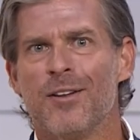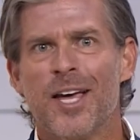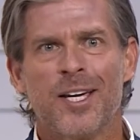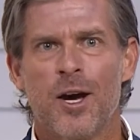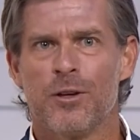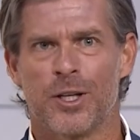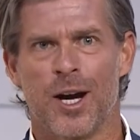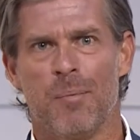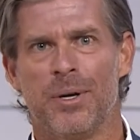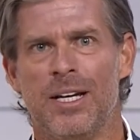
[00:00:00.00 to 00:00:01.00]
like other
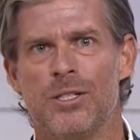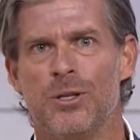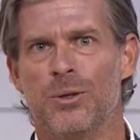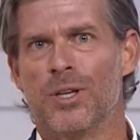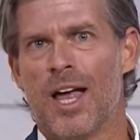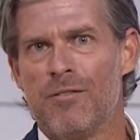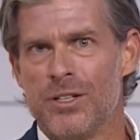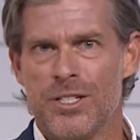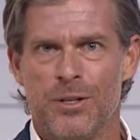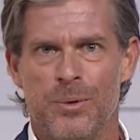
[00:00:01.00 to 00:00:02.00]
companies who
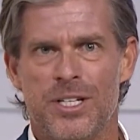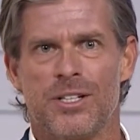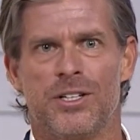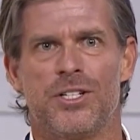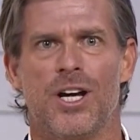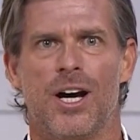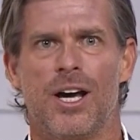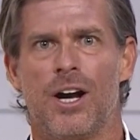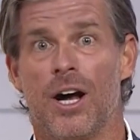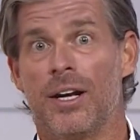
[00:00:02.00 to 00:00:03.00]
leverage the research done on